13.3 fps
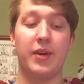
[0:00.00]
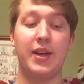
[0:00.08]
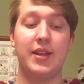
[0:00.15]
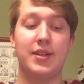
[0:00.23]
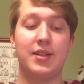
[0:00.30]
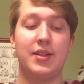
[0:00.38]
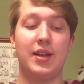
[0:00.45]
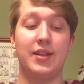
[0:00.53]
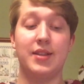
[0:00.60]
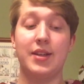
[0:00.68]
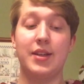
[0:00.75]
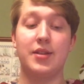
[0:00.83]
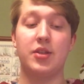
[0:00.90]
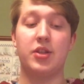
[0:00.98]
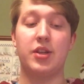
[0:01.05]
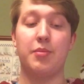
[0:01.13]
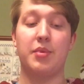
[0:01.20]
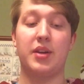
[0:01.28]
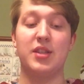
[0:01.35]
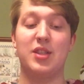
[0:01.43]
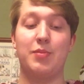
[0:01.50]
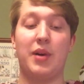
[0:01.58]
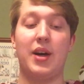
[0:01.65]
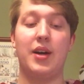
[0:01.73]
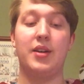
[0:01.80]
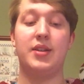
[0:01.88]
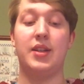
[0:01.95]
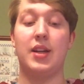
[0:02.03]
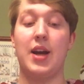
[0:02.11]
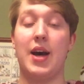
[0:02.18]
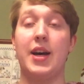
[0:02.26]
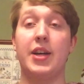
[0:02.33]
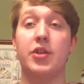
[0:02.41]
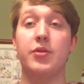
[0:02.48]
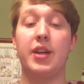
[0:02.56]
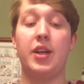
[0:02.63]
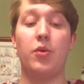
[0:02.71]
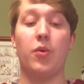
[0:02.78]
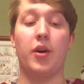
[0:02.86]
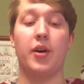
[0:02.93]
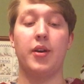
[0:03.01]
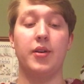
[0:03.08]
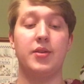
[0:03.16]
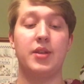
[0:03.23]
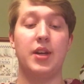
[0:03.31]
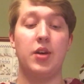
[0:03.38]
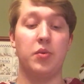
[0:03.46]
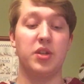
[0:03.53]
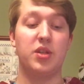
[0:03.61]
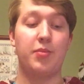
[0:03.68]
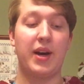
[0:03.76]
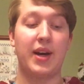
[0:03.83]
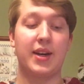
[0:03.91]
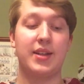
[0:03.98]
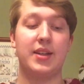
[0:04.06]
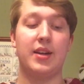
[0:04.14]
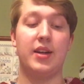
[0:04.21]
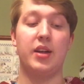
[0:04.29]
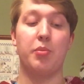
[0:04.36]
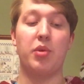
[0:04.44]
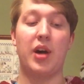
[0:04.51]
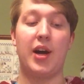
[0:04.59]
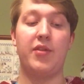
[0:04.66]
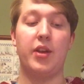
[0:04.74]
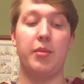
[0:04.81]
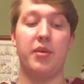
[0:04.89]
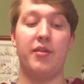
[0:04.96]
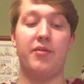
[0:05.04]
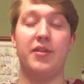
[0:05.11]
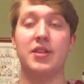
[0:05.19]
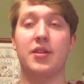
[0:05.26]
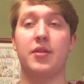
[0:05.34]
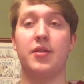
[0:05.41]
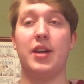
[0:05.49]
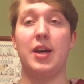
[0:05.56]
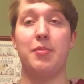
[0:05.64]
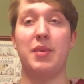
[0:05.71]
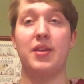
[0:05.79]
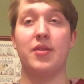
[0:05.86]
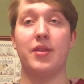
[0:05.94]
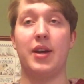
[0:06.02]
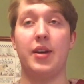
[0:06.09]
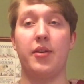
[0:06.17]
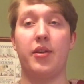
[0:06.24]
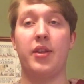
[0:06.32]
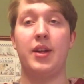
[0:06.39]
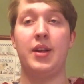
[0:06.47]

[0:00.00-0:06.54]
race, and citizenship conspire to deny Triqui workers respect and deprive them of physical and mental health.